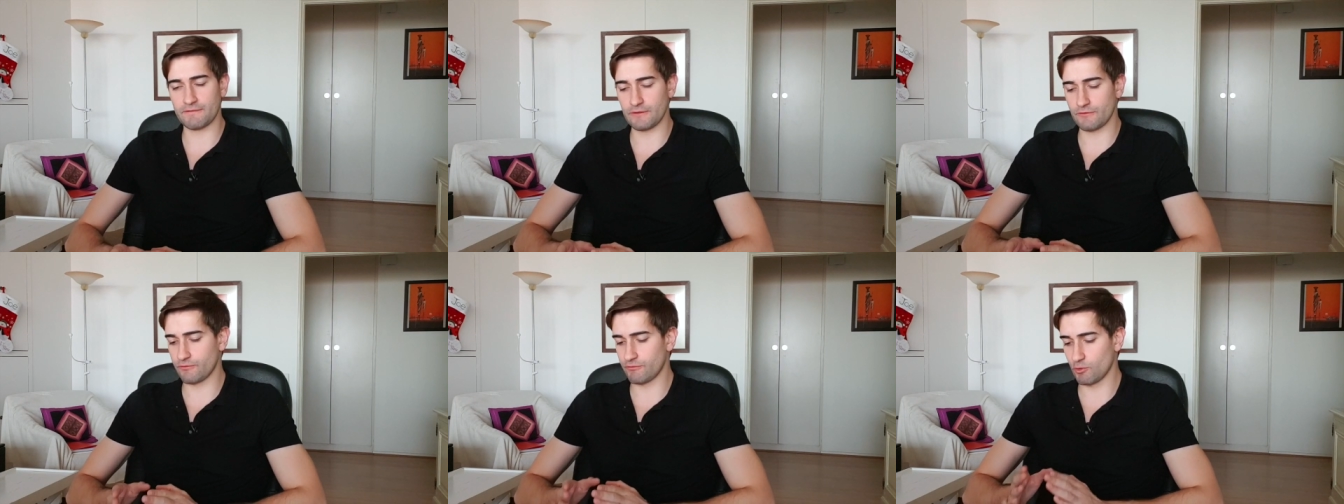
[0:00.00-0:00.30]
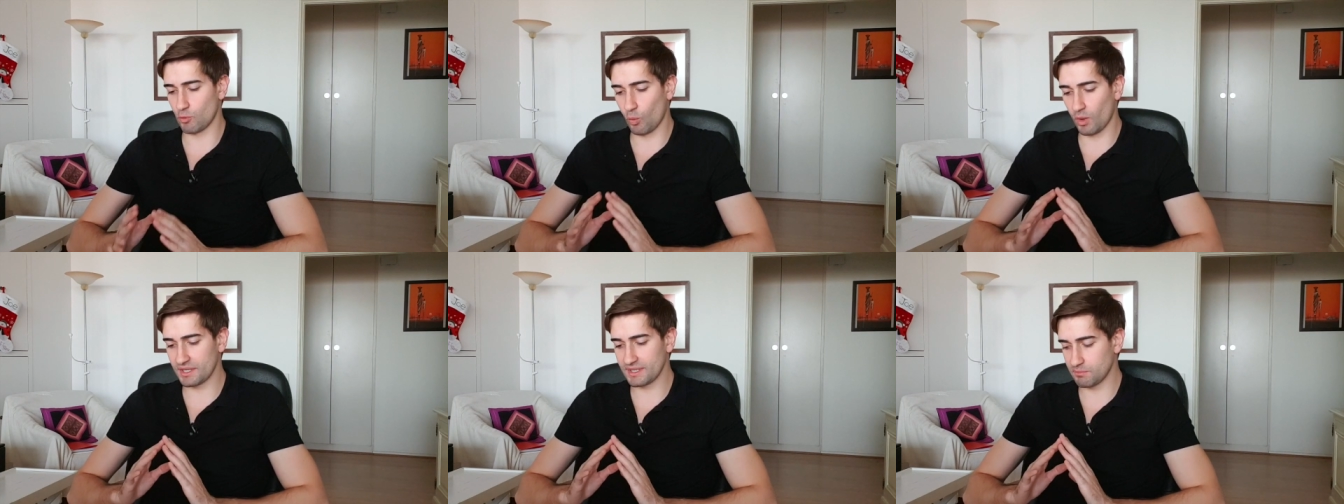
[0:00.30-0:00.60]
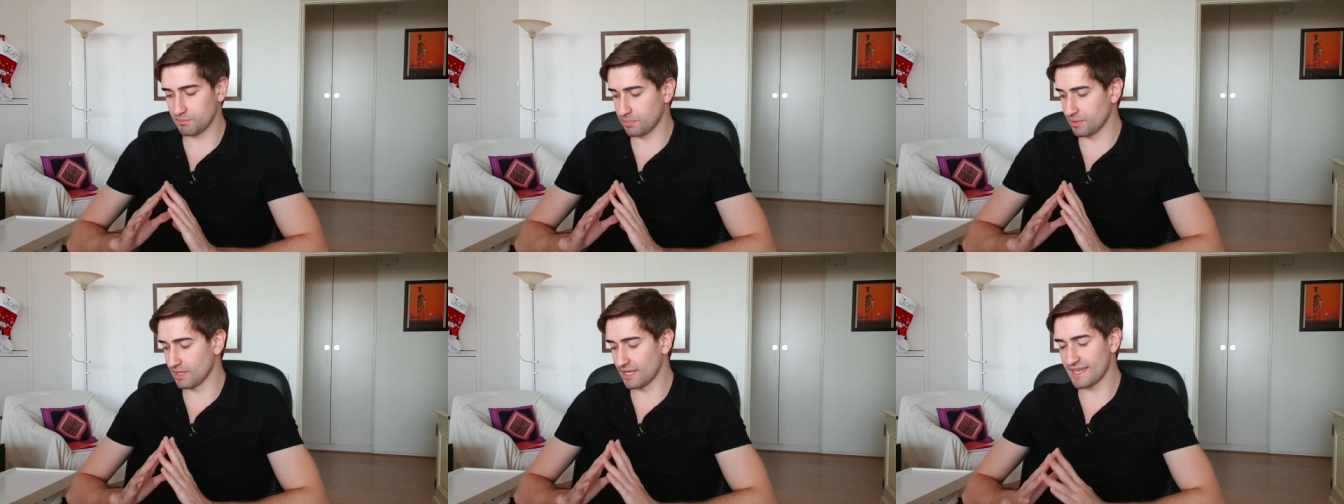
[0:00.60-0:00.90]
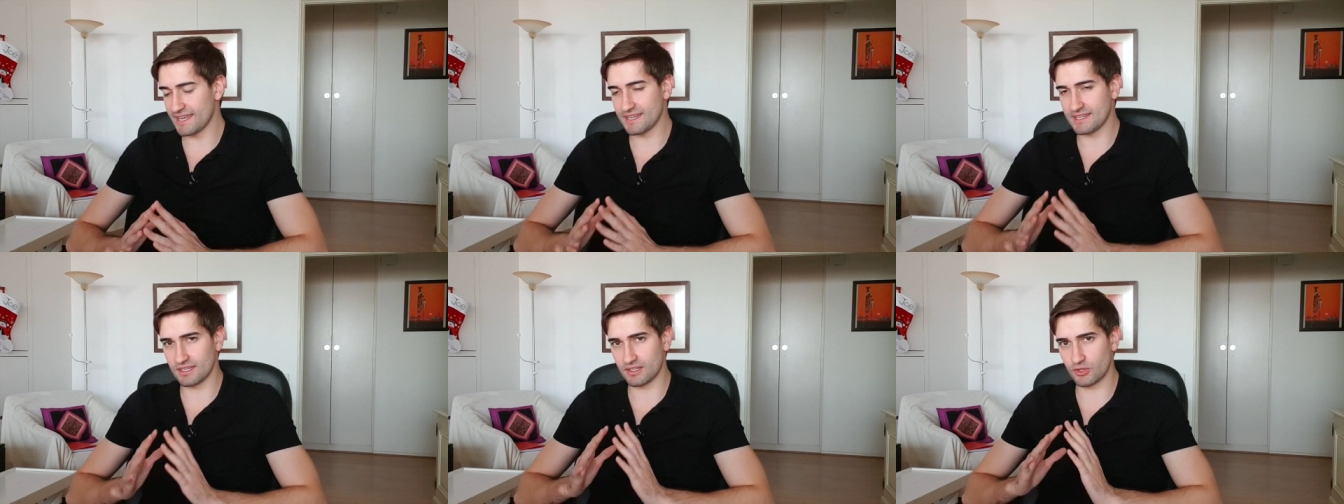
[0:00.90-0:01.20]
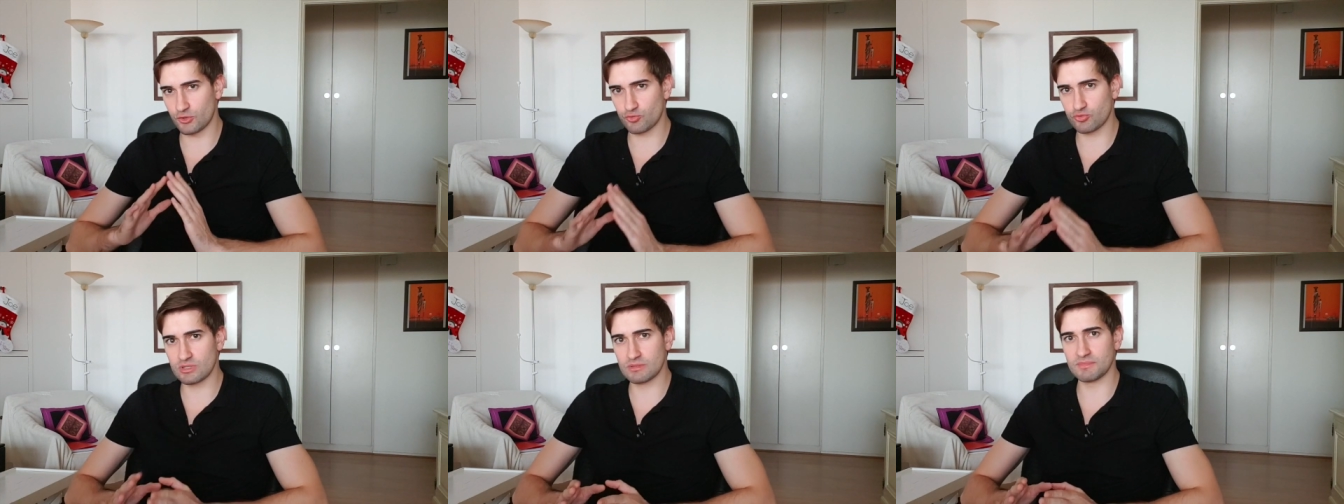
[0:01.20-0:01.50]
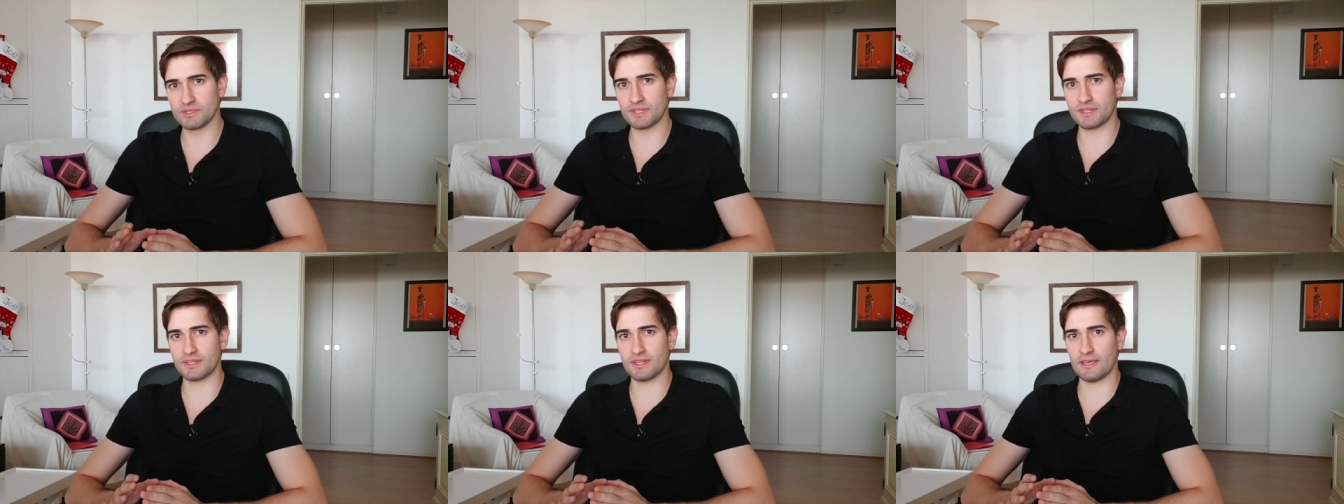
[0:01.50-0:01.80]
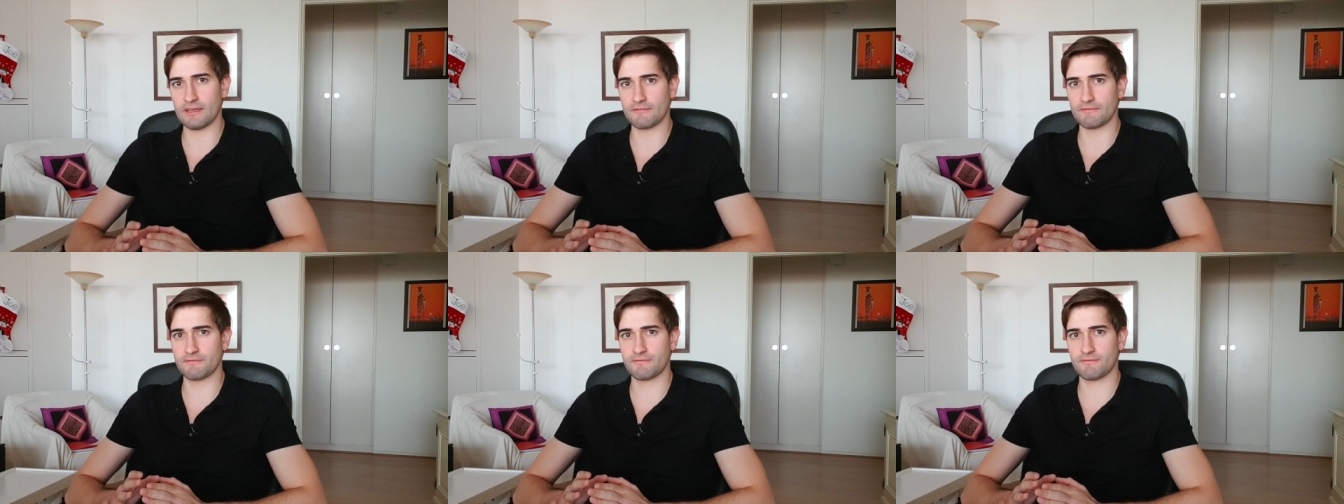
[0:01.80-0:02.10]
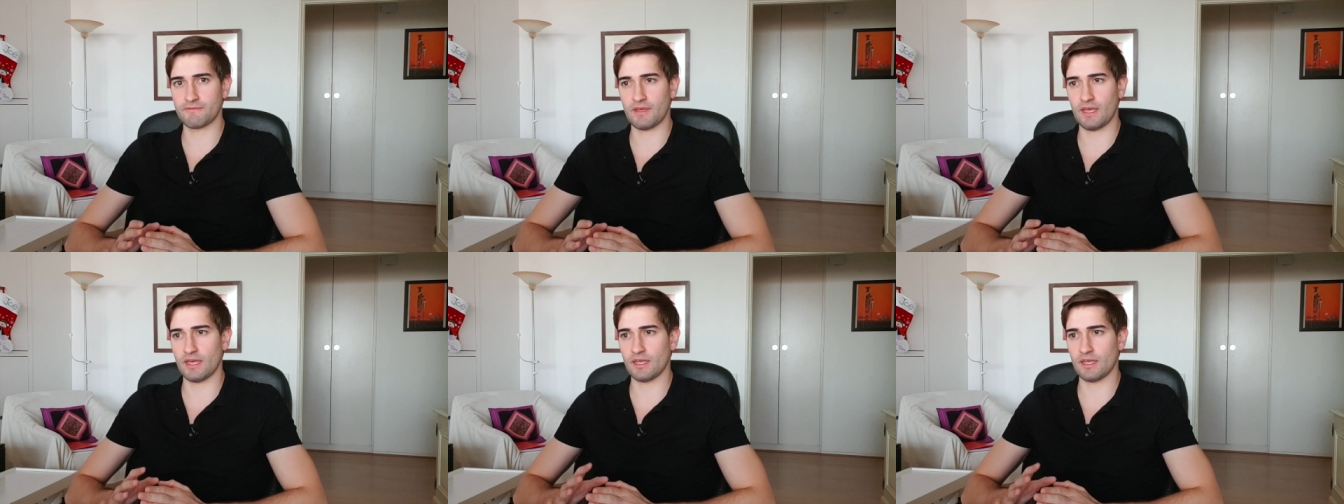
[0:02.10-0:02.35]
if you want to play it extremely safe